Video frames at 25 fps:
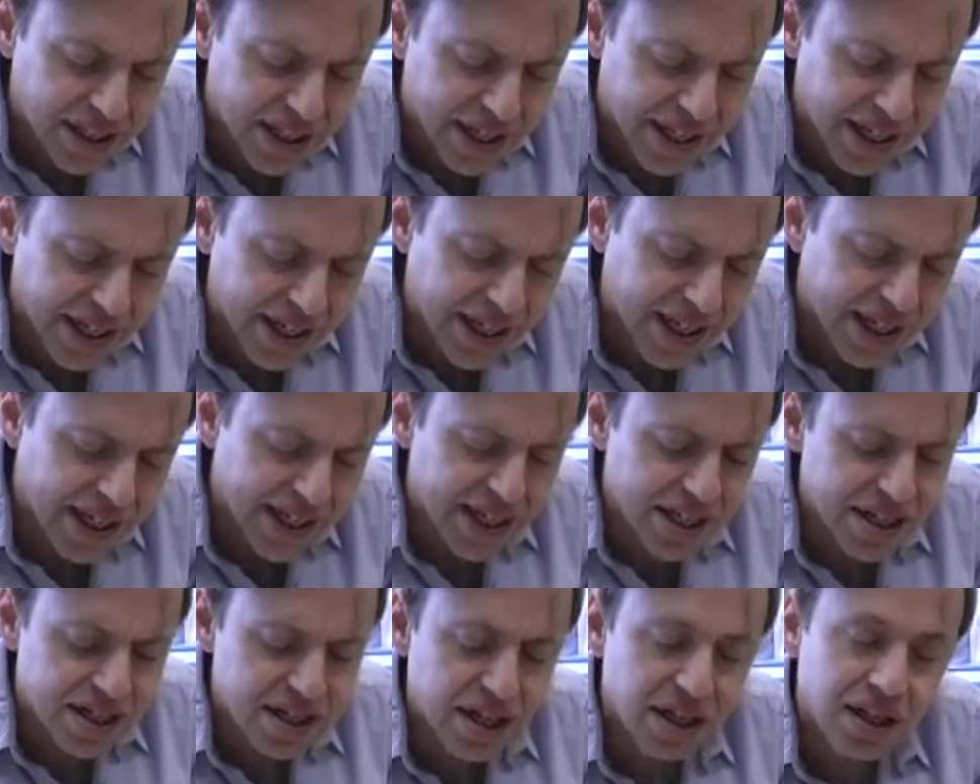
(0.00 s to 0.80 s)
thing
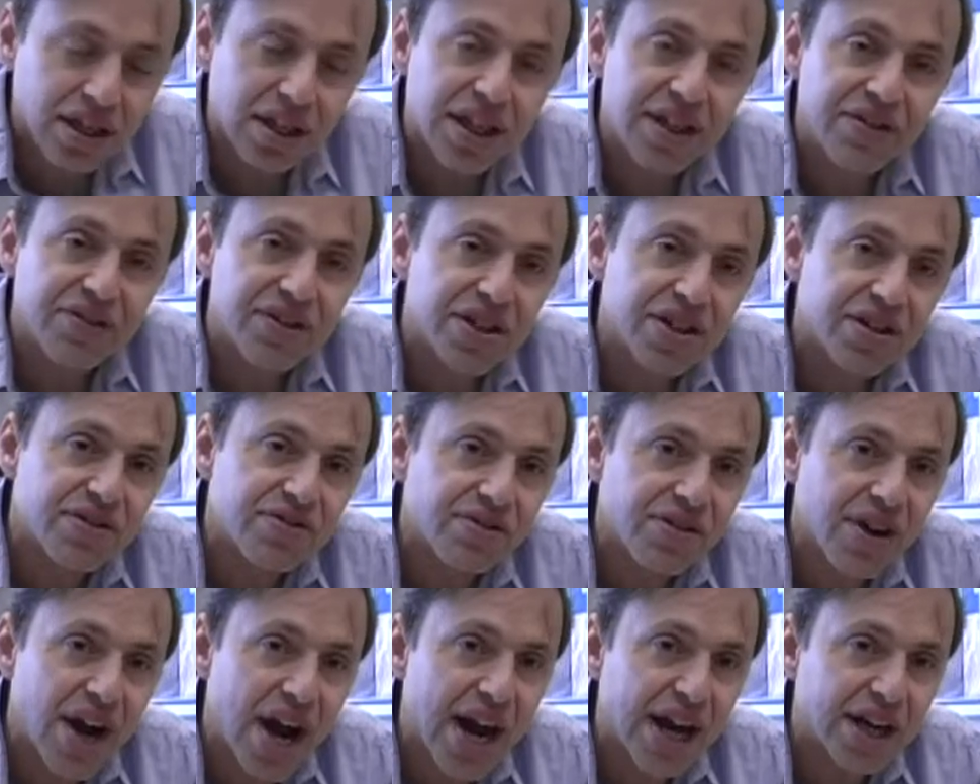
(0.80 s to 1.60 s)
is cleavage and
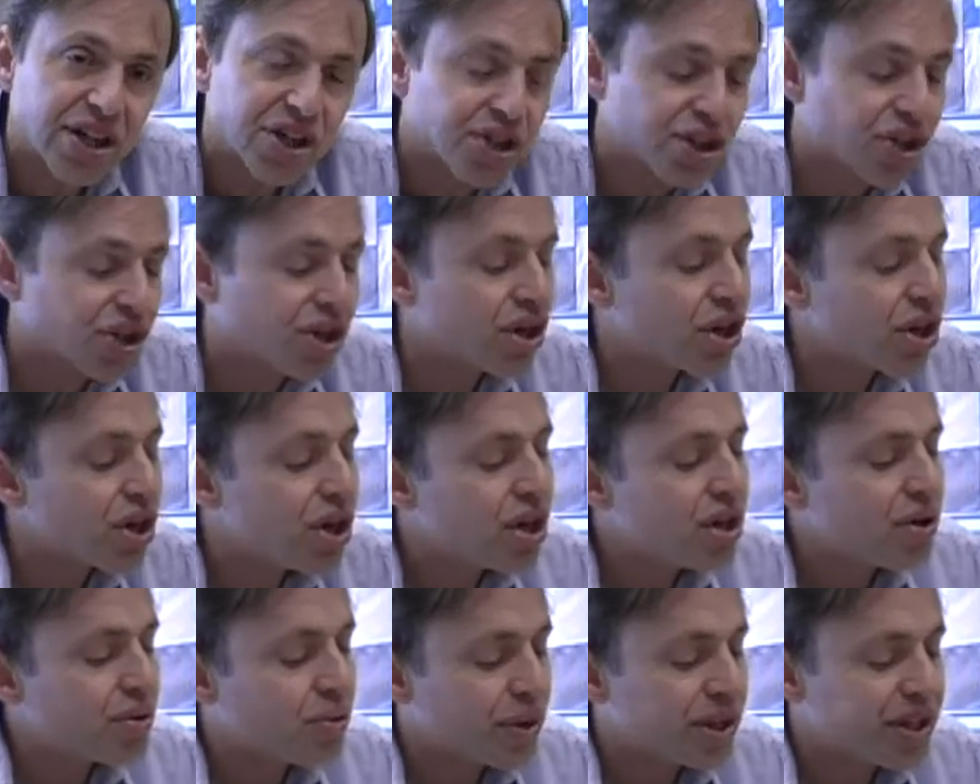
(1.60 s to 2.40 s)
fracture.
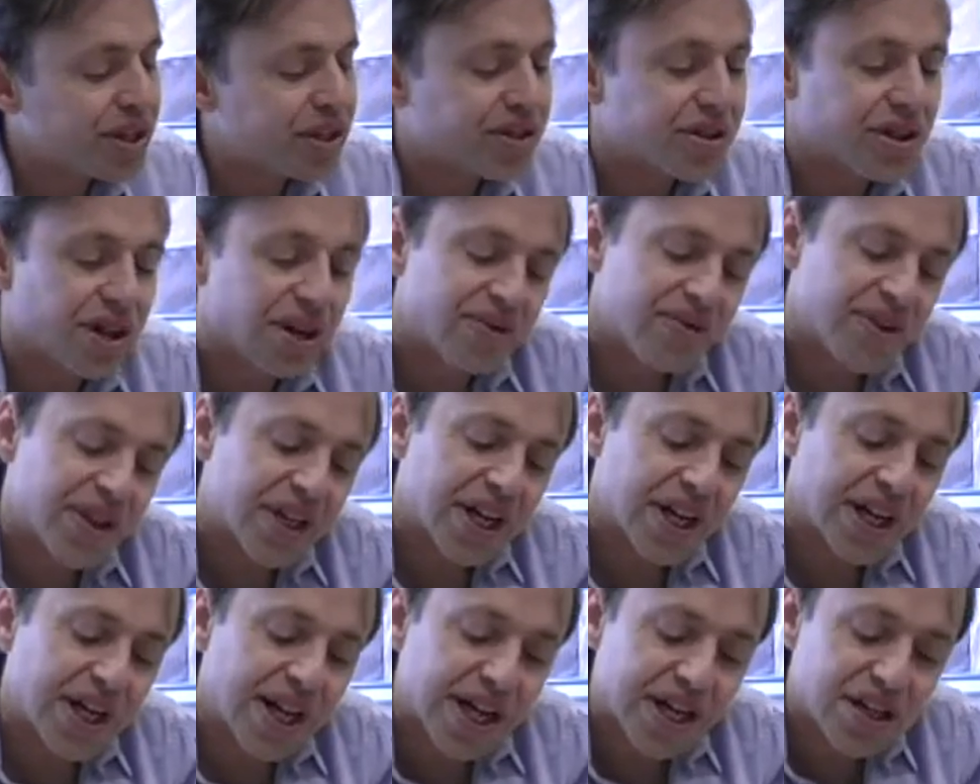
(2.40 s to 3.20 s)
We determined
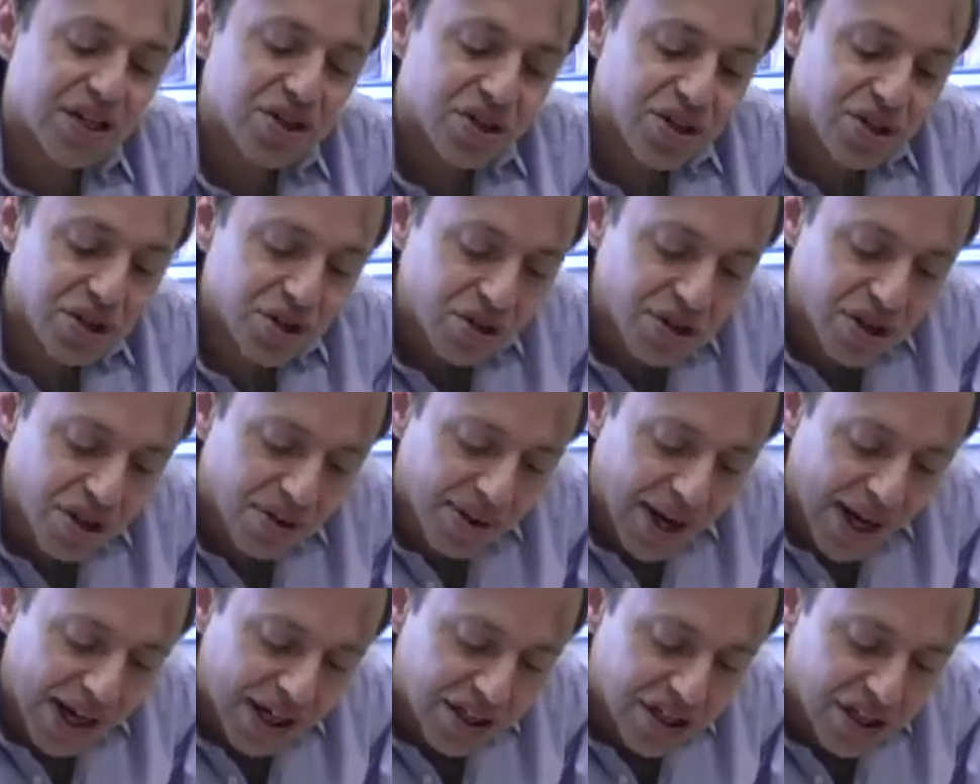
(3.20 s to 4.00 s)
that it has two
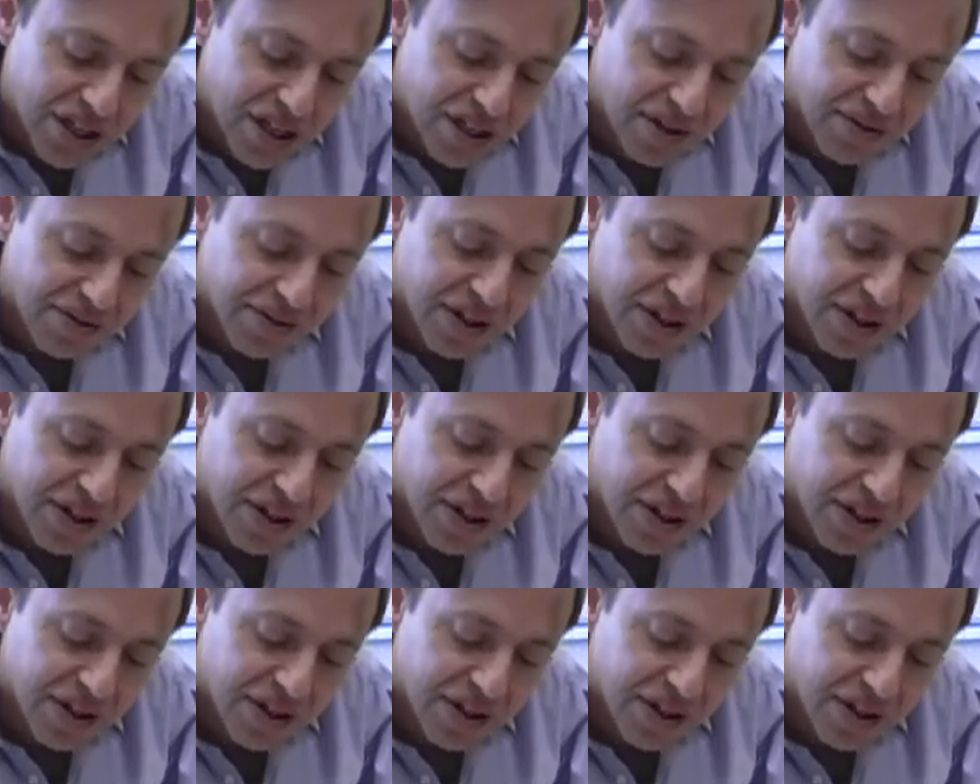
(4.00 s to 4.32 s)
directions of